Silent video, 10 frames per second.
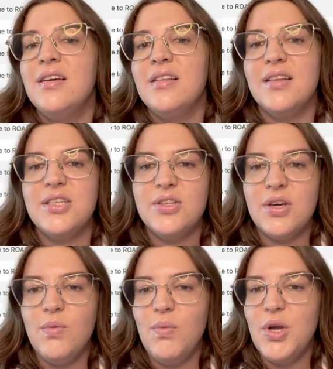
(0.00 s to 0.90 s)
Let's look
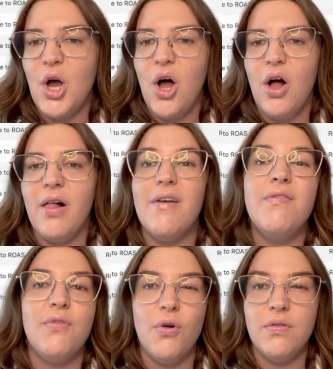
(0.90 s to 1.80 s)
at what we call a
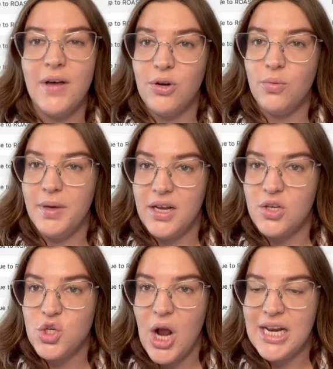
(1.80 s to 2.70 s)
full funnel bidding
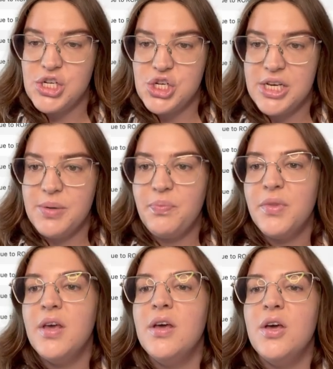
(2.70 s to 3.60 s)
strategy.
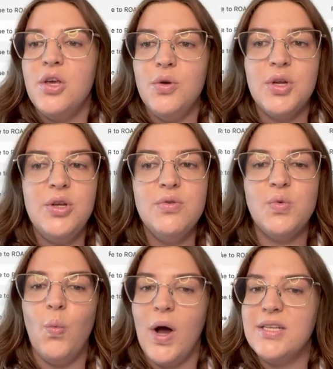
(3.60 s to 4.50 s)
You can use
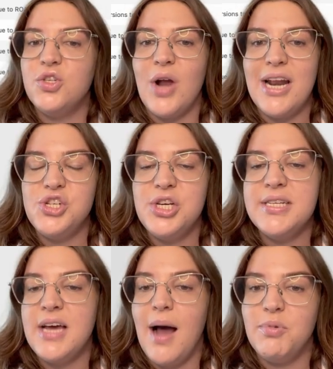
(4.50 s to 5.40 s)
one strategy
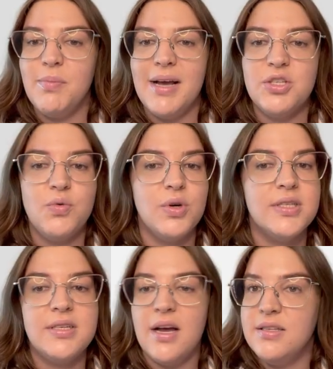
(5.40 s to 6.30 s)
to optimize towards
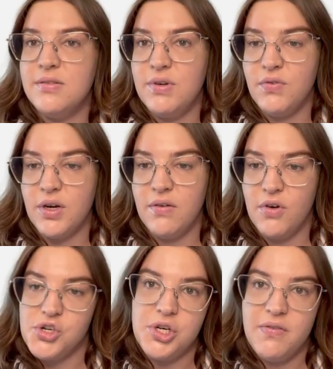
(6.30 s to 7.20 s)
tons of different
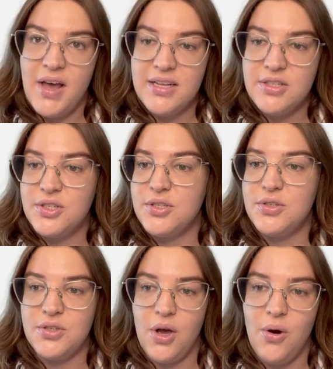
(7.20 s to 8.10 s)
conversion events.
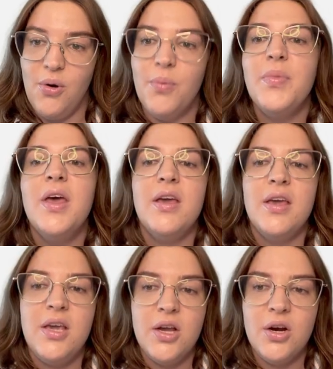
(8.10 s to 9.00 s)
So
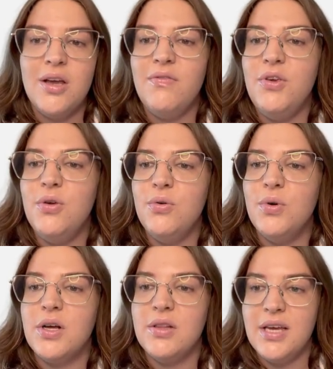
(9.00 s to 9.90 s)
here, if
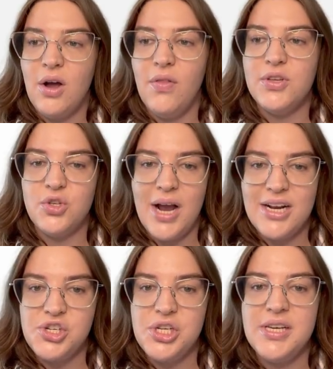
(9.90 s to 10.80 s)
you click on the
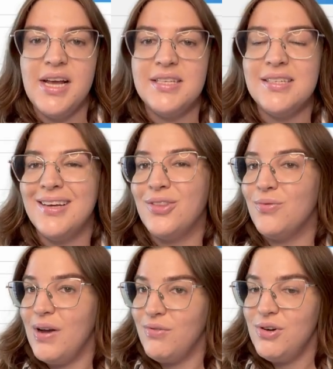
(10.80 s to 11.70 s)
strategy and select the
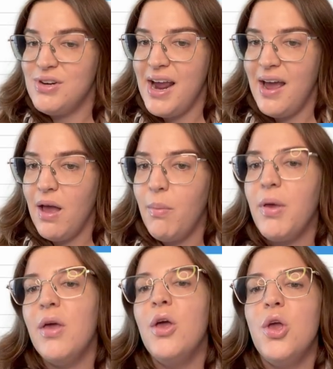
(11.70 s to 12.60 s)
revenue tab,
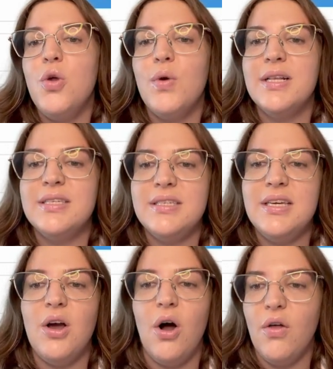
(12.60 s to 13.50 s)
you can
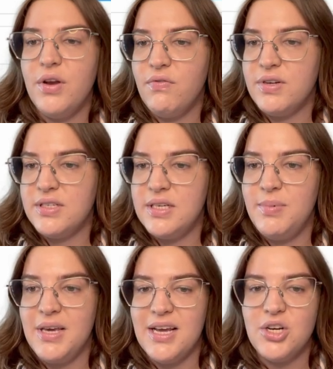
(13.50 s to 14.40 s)
see all the different
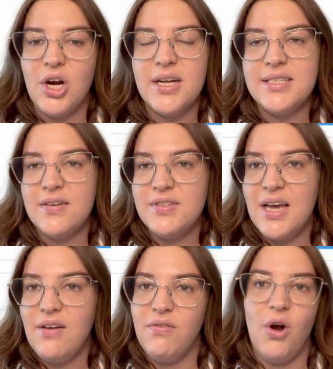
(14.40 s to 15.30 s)
CPA targets I've
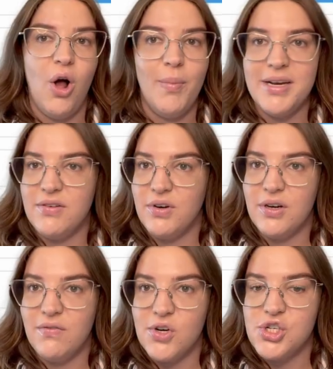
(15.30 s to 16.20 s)
set for all my different
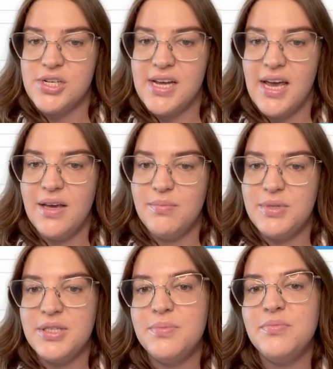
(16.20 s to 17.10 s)
conversion
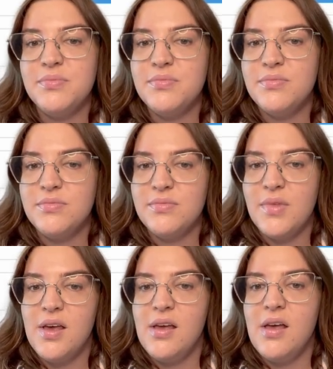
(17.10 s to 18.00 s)
types.
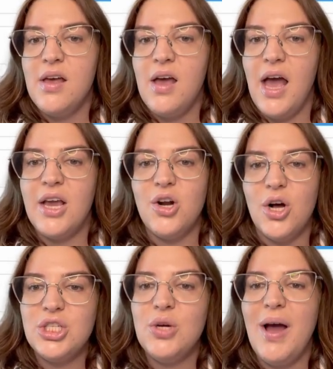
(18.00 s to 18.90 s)
I can
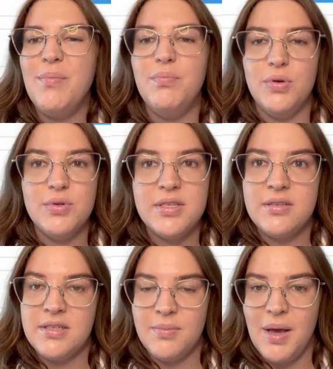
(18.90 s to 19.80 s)
also add
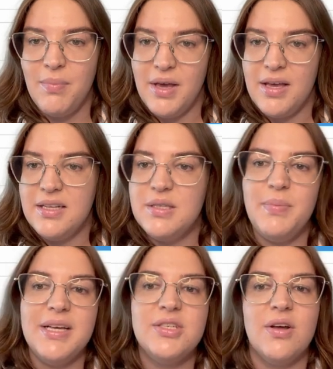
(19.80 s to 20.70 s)
boosts to my bids
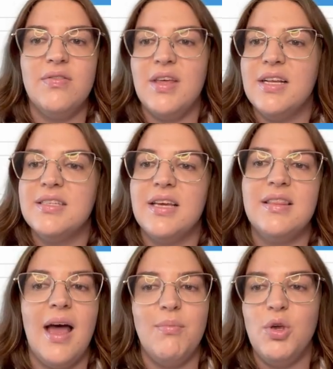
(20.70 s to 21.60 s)
based on things like
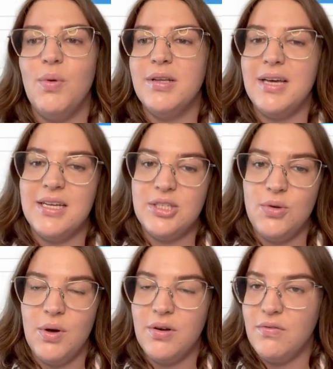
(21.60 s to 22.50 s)
the MQL to
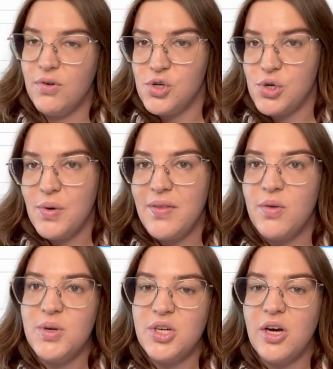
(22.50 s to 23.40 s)
SQL conversion rate that
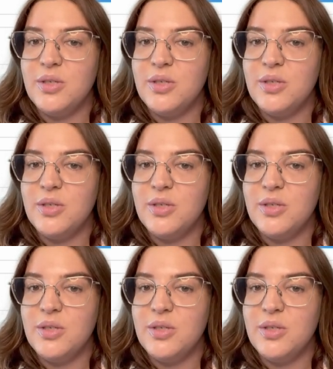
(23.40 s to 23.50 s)
we talked